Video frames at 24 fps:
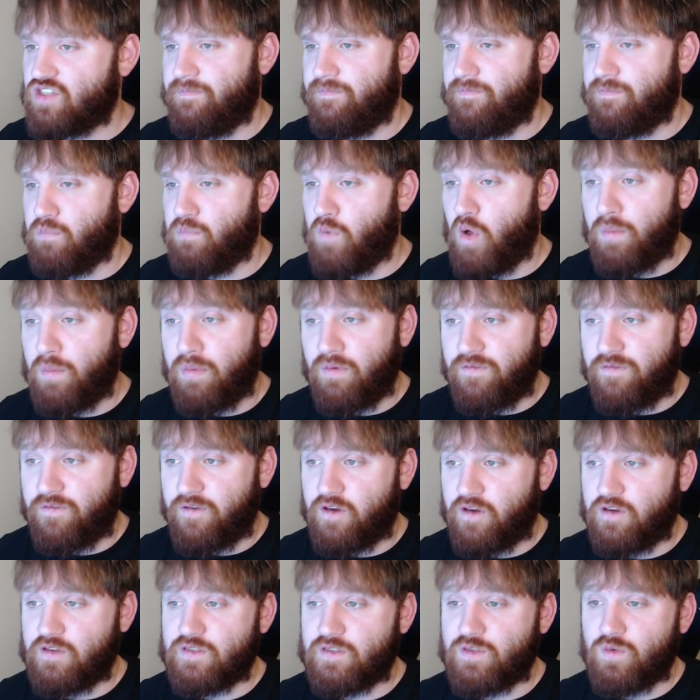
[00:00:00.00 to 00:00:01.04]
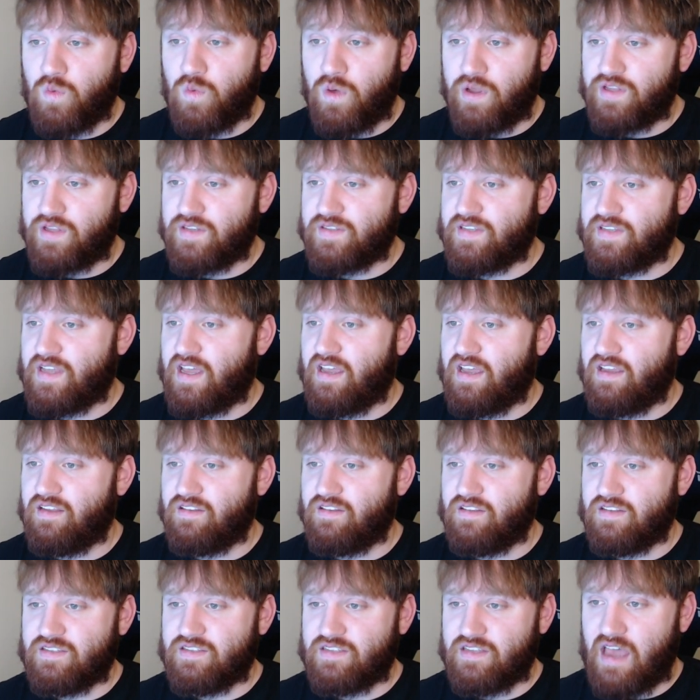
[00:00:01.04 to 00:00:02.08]
Mobile first, well designed,
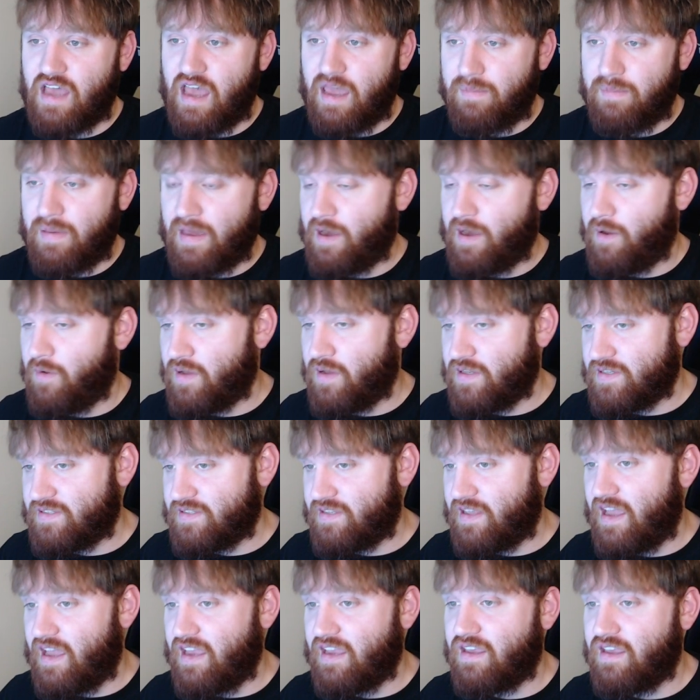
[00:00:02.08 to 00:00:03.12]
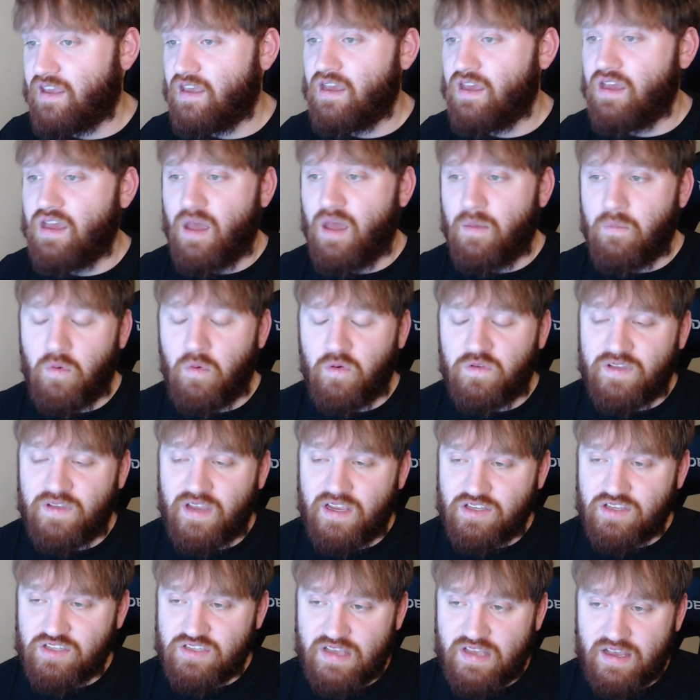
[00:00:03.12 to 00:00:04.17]
it's iPad os like
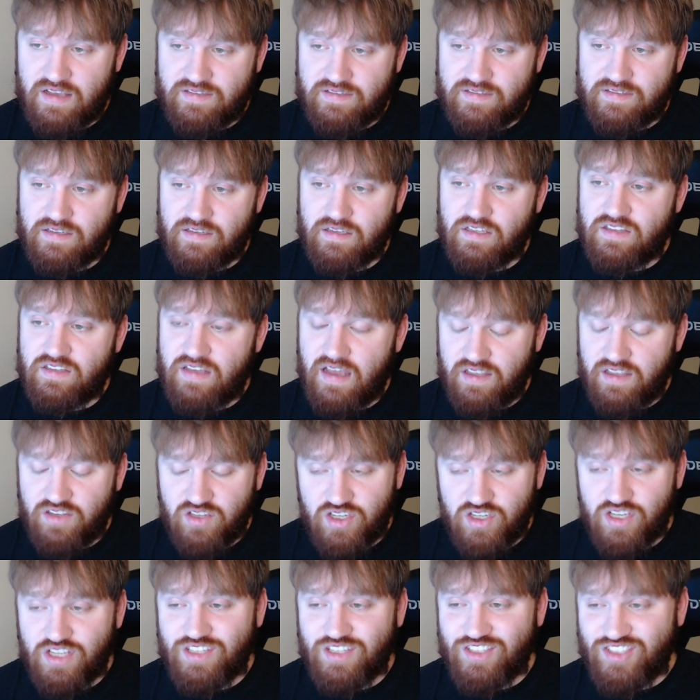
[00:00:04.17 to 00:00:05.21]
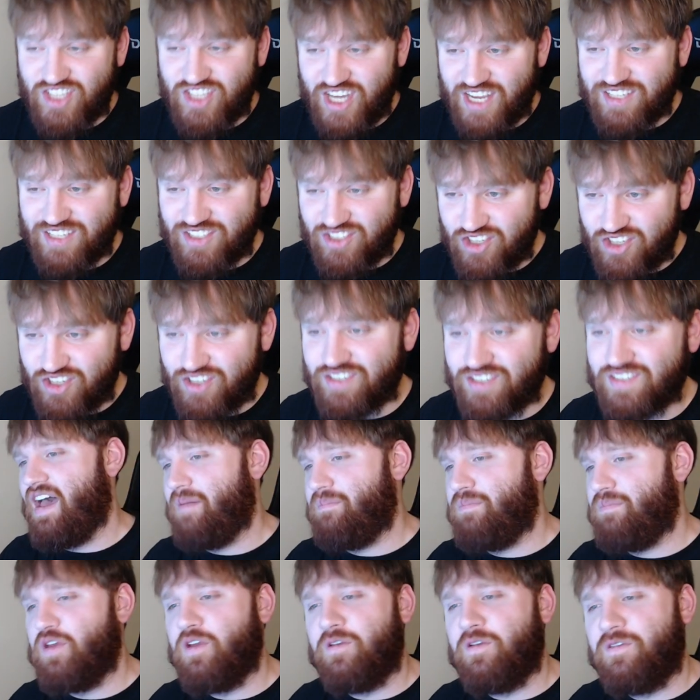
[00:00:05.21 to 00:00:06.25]
multi-touch touch gestures,
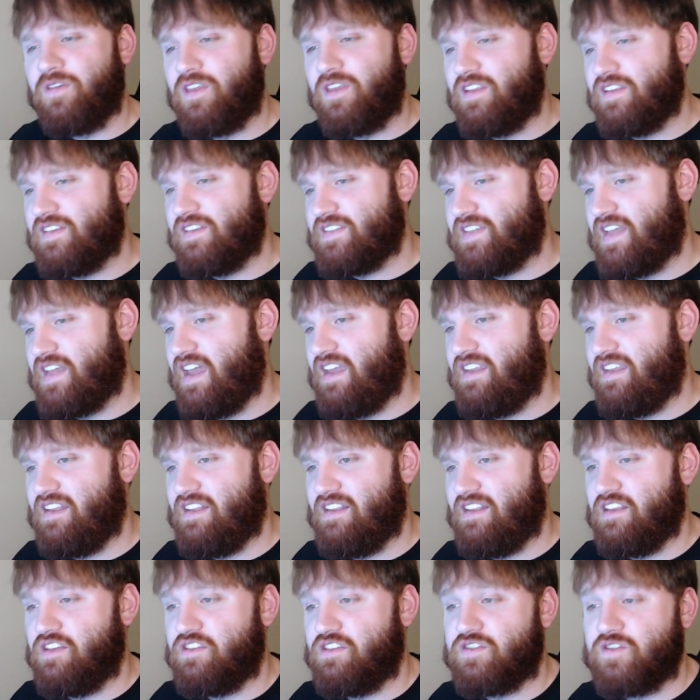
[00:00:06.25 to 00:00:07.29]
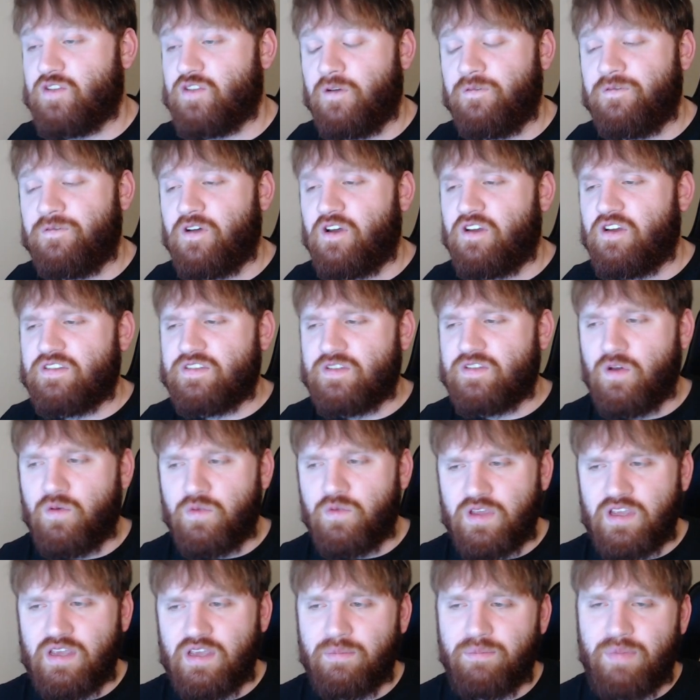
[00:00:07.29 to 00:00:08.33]
beautifully designed, and so far it's
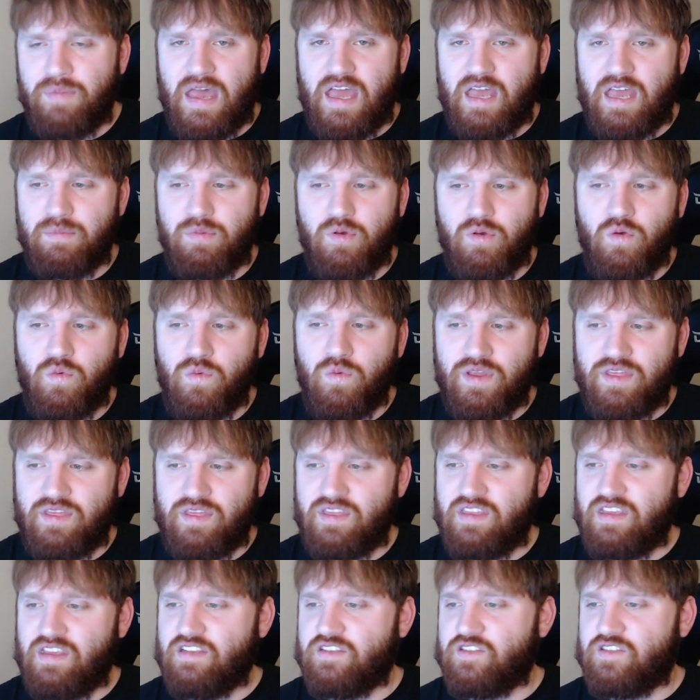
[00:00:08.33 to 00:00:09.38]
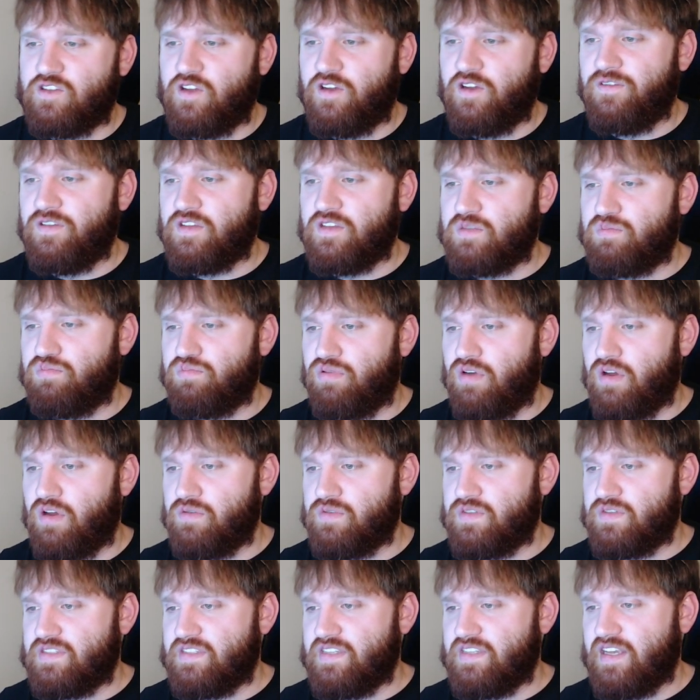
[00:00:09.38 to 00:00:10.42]
only compatible with the Surface Pro
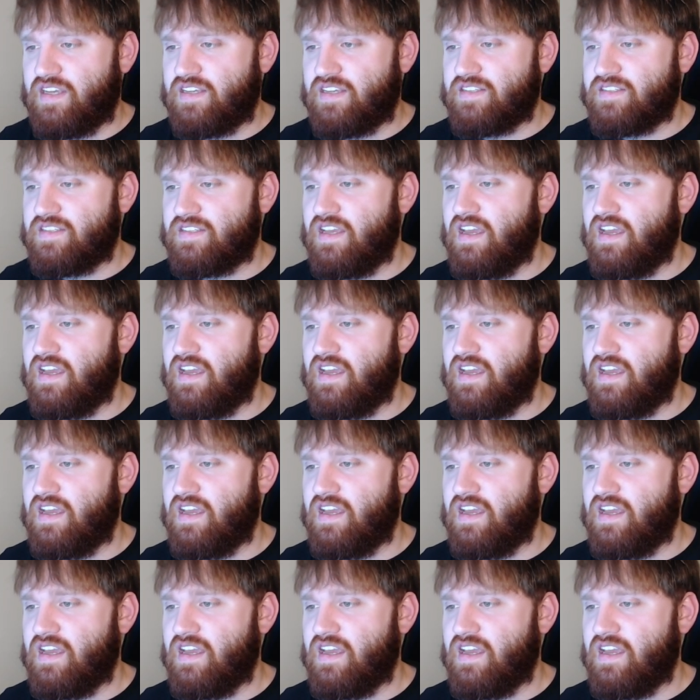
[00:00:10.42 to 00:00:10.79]
6